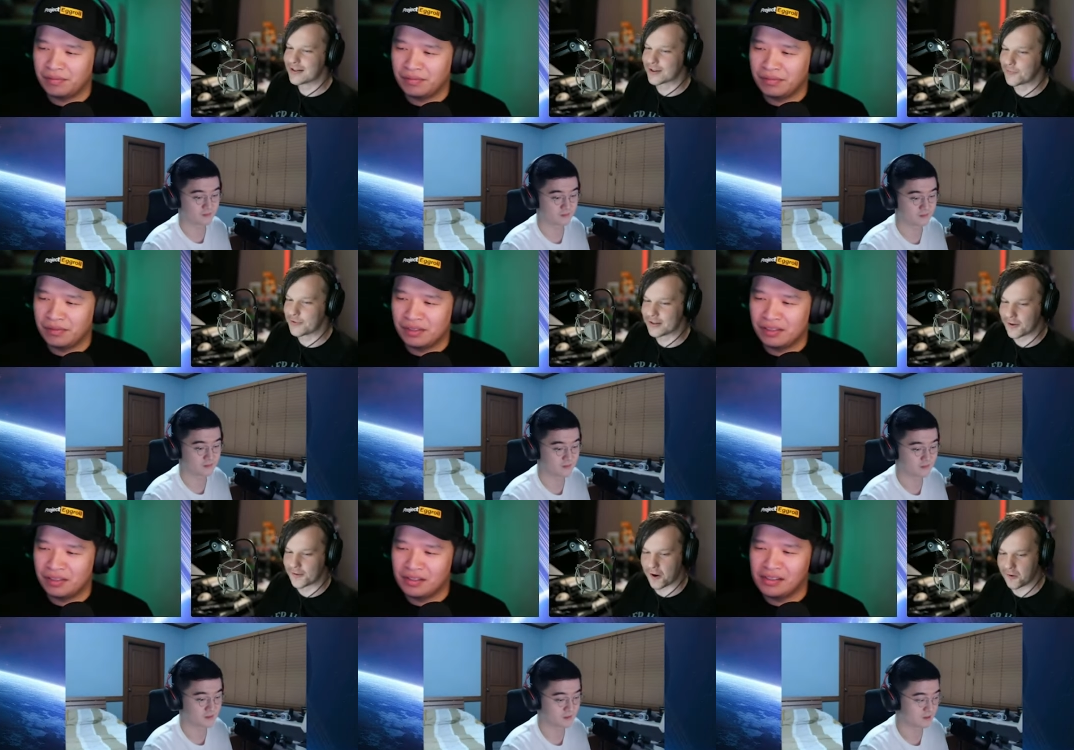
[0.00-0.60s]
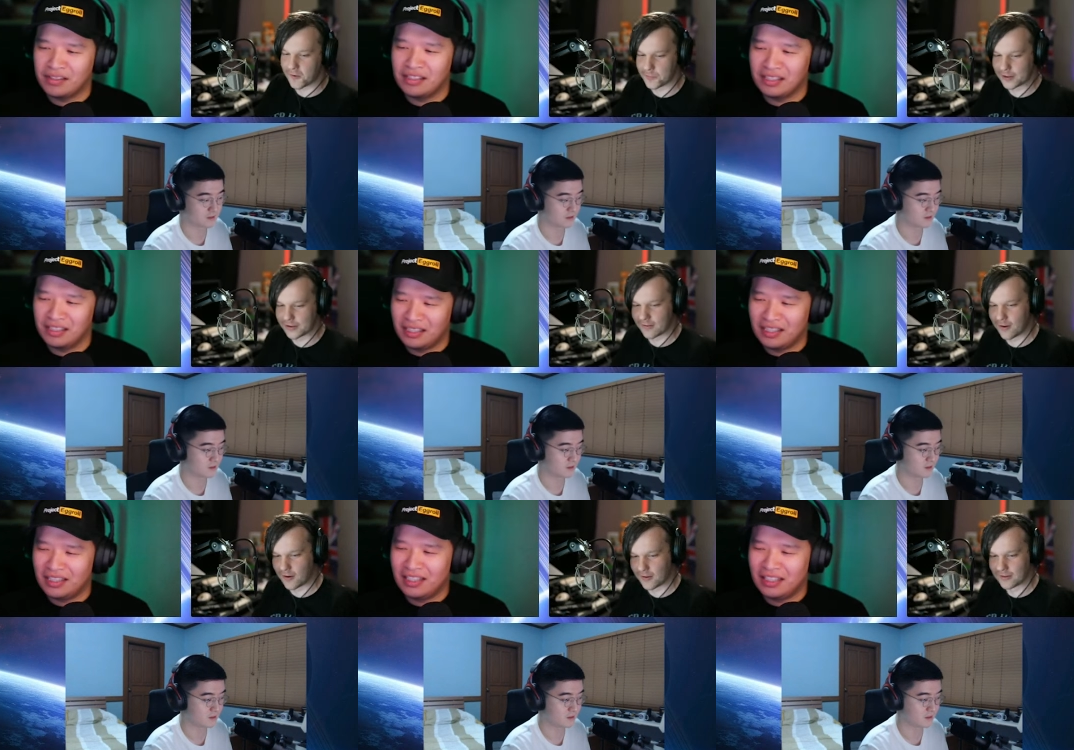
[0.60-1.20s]
Speaker 1: something's gone horribly
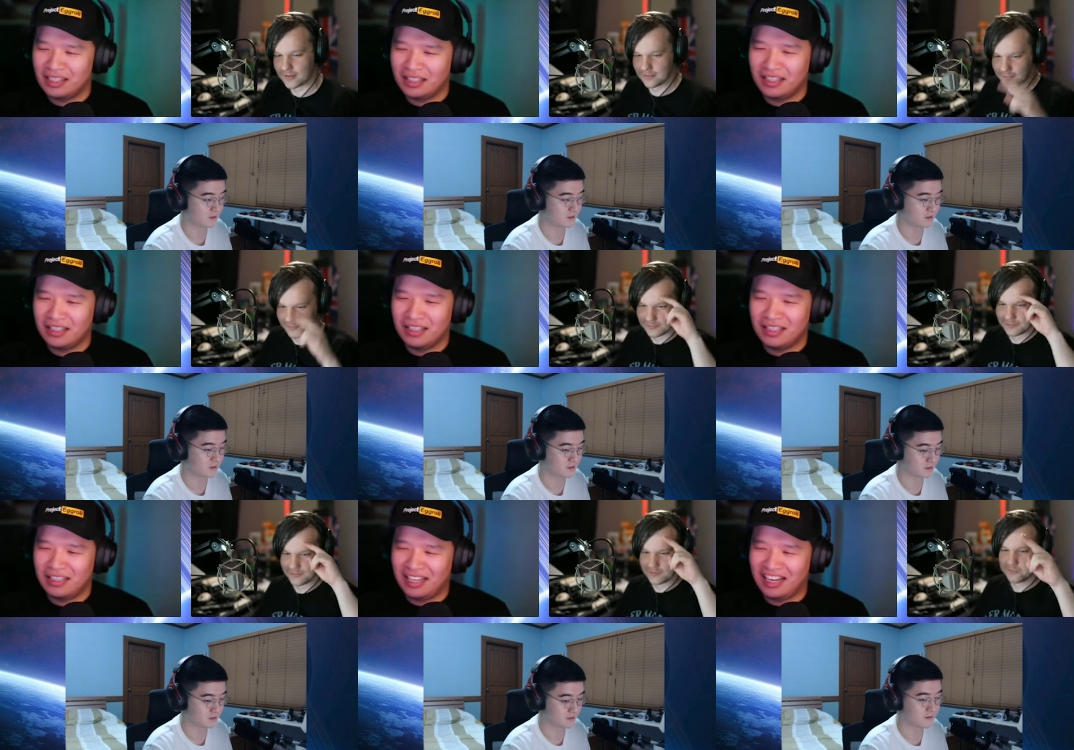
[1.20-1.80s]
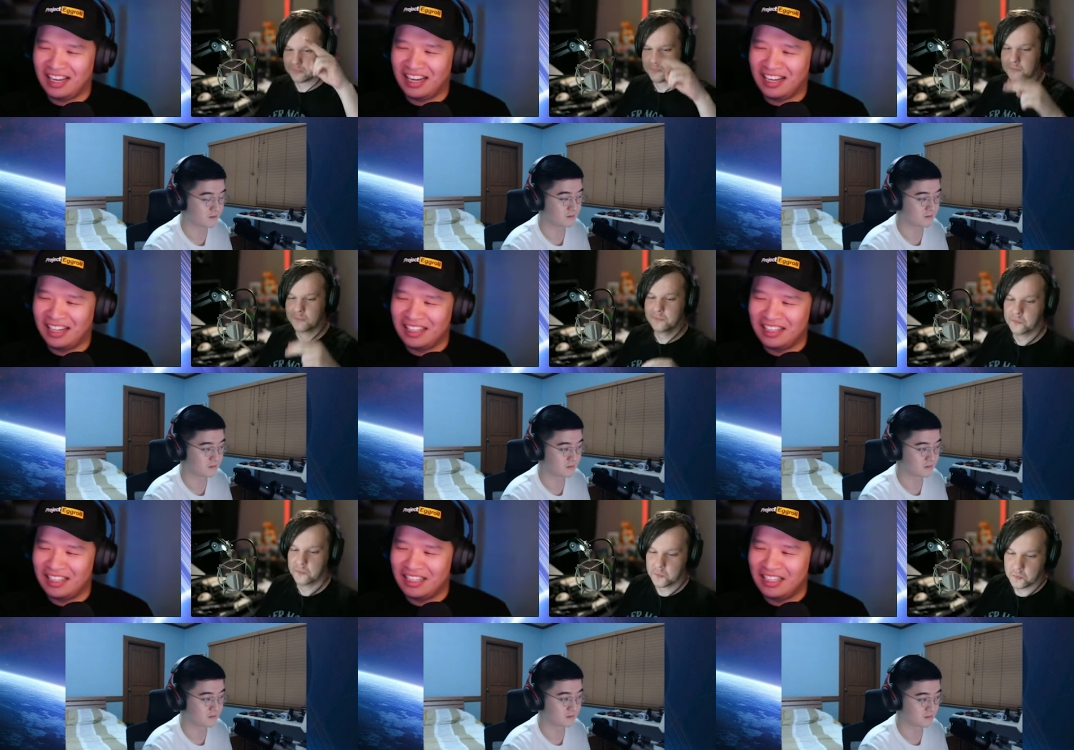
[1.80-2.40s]
wrong.
Speaker 2: Yeah,
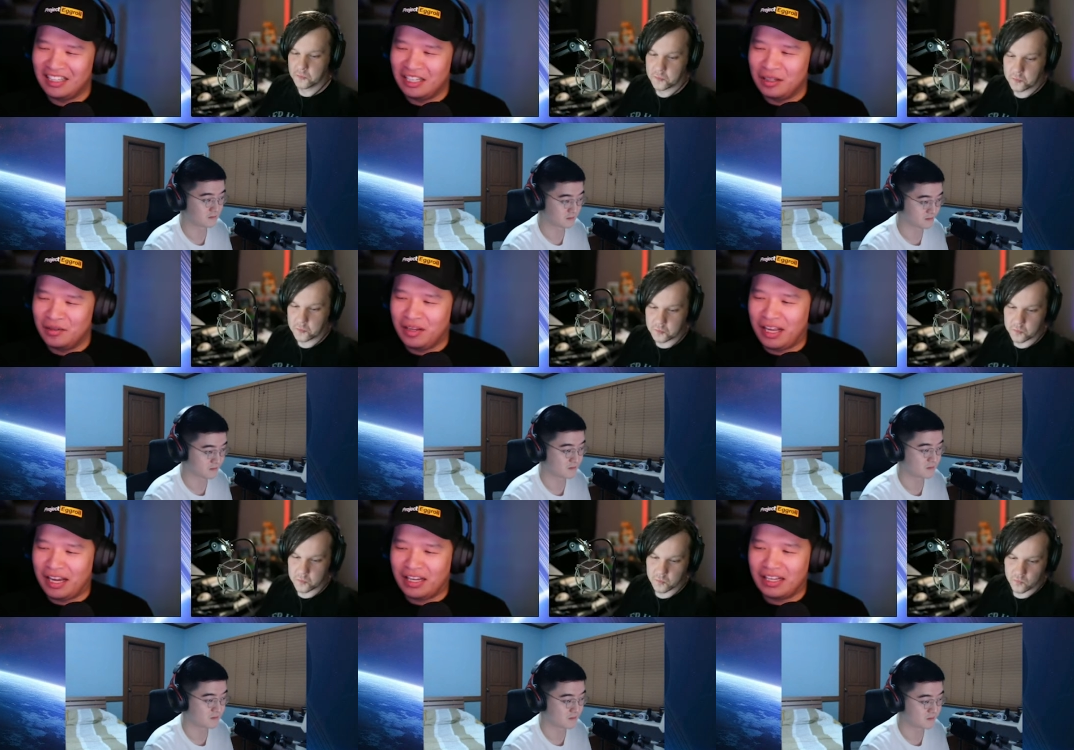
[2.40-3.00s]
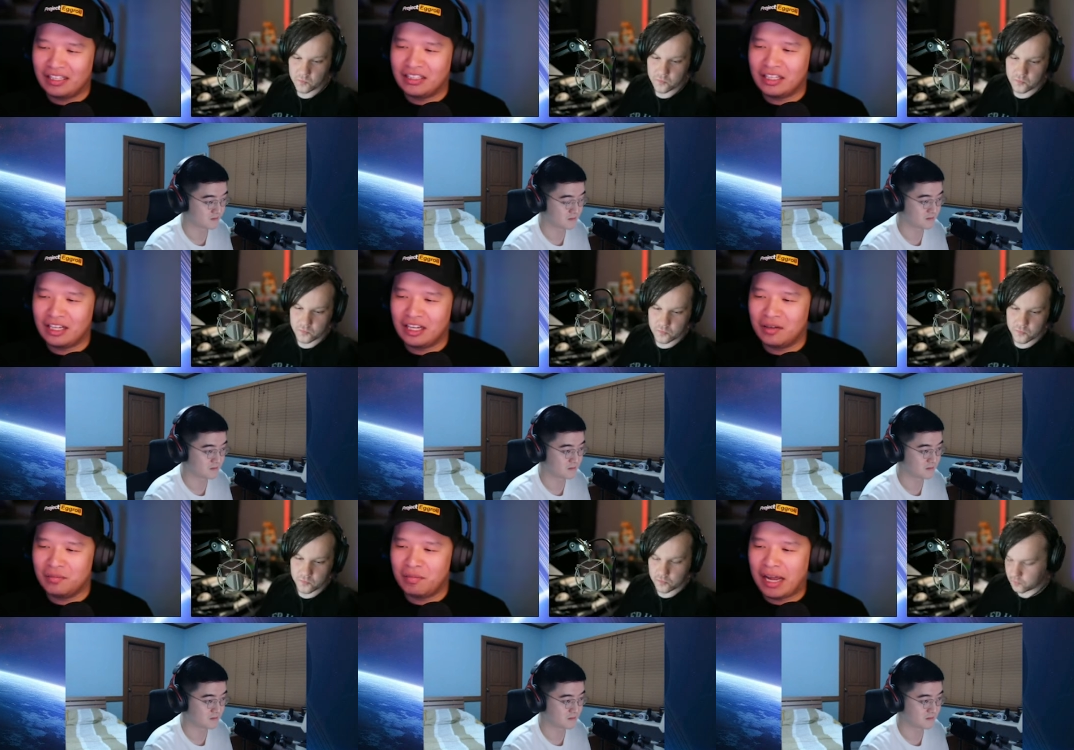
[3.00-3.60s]
yeah. It's
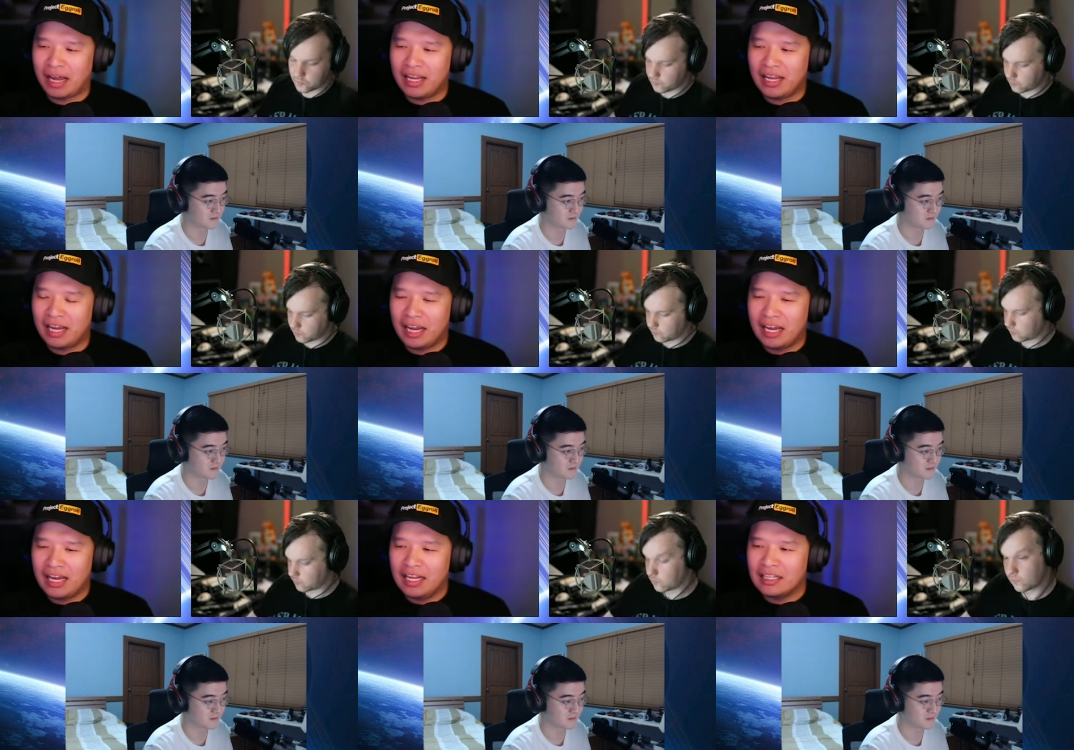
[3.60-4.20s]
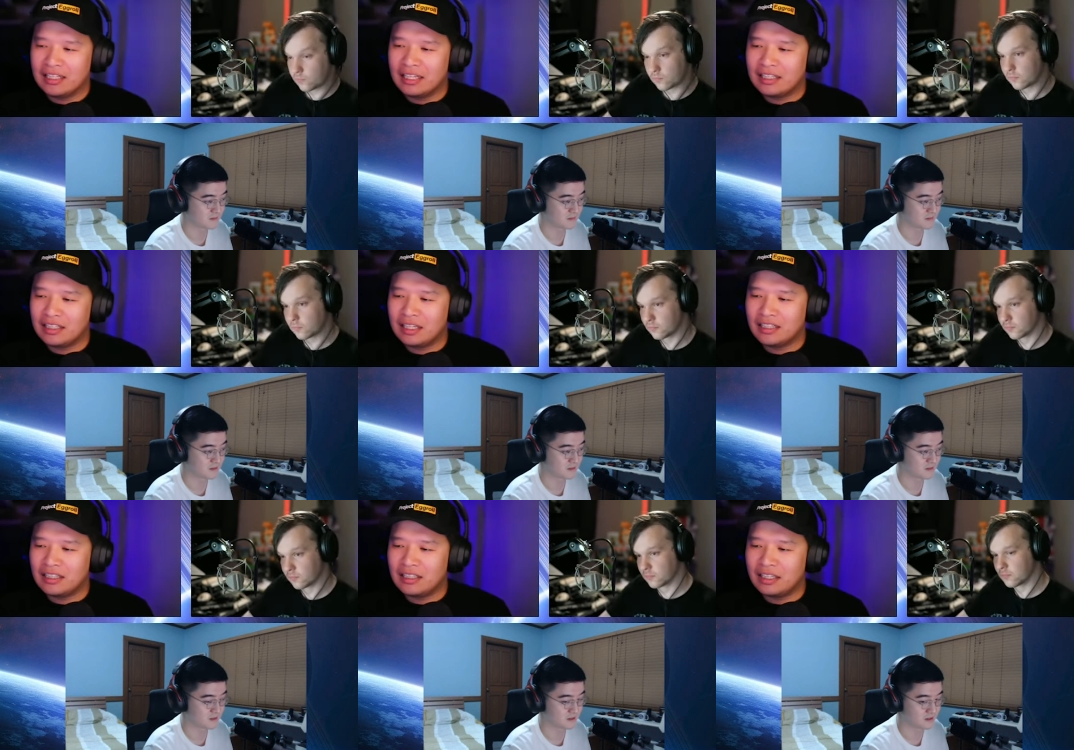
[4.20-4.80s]
um, I the
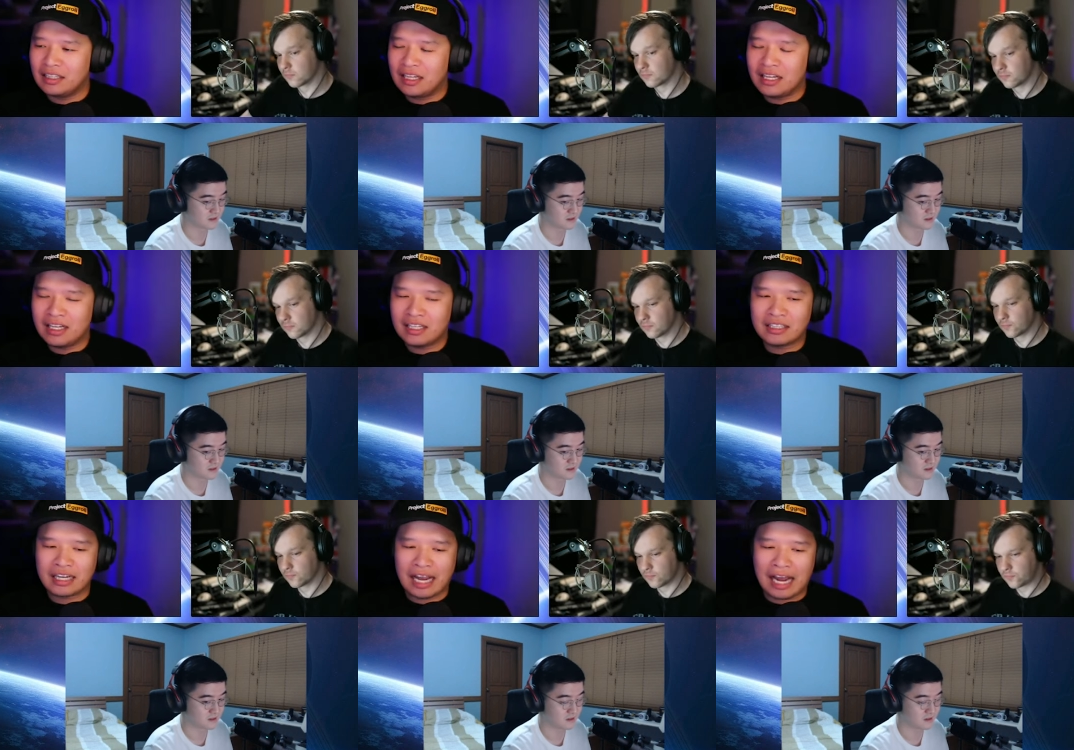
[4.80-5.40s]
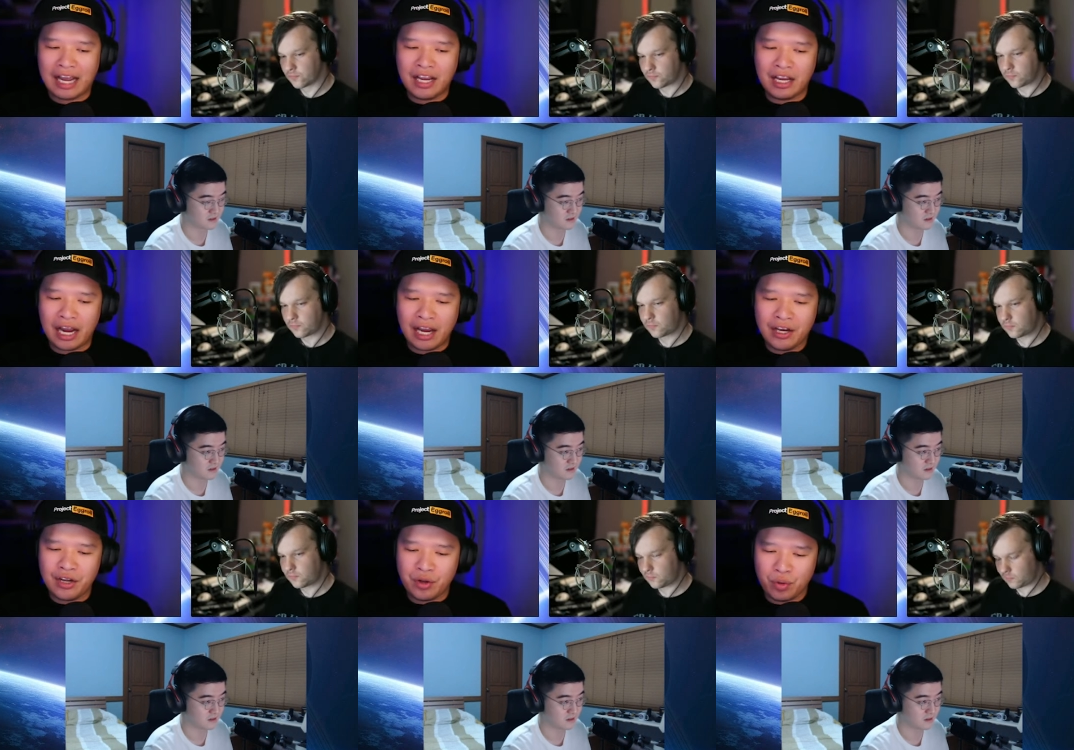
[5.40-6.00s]
the, the thing is like I I
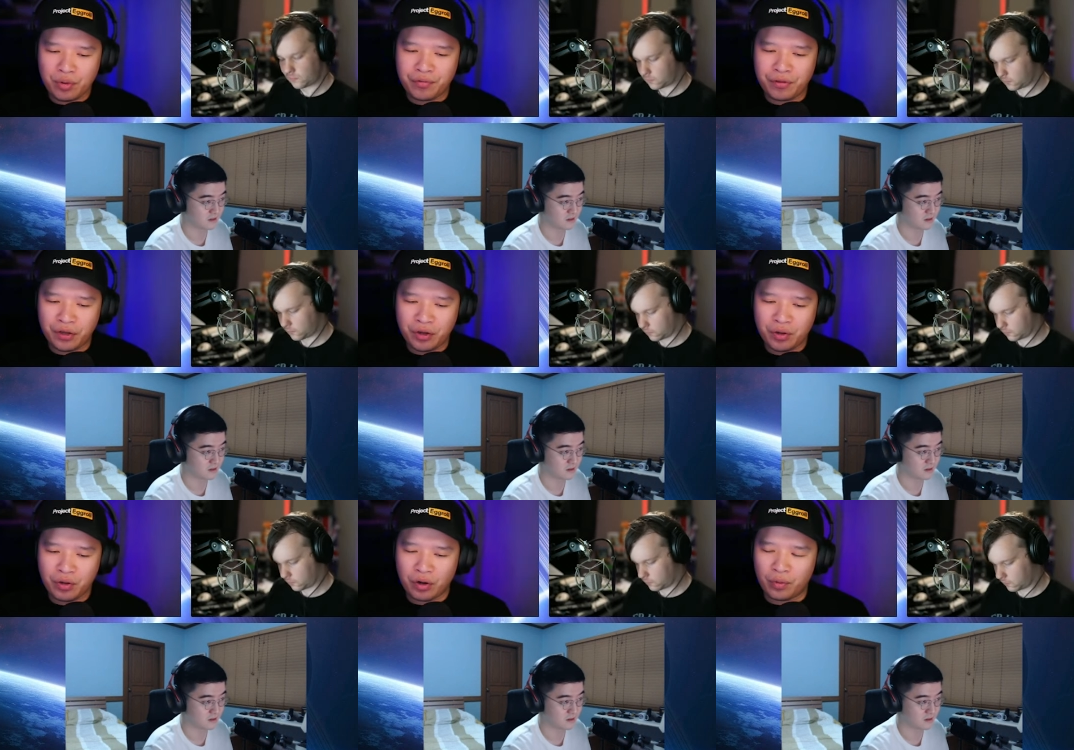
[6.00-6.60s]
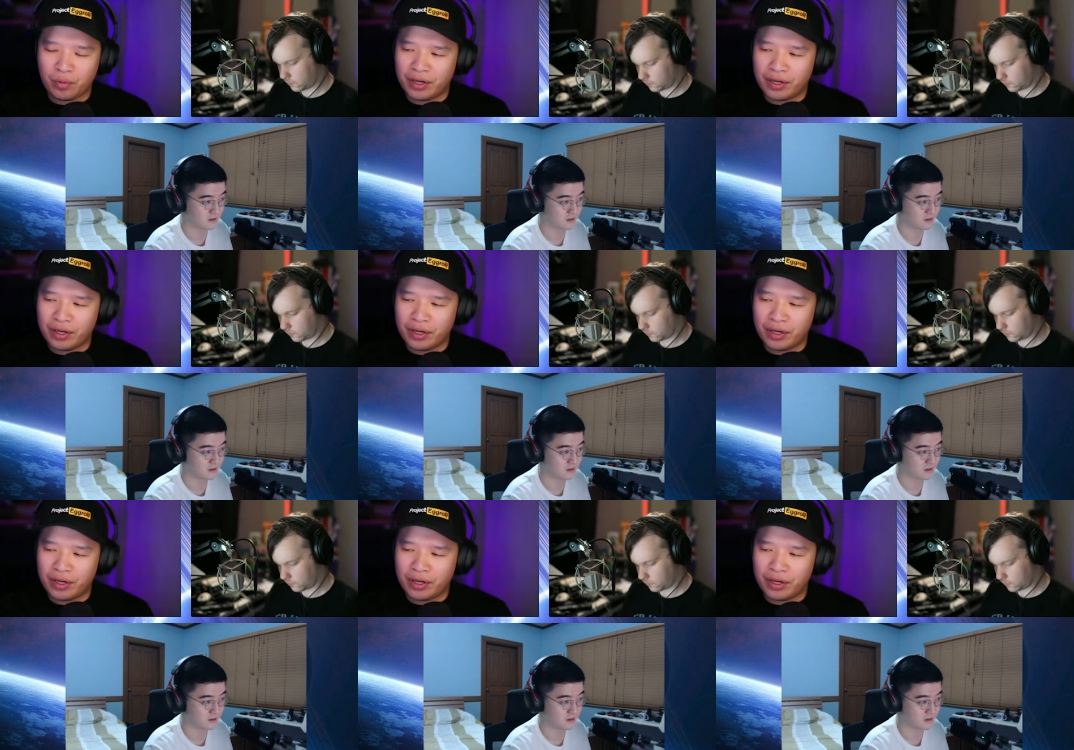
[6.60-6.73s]
knew of you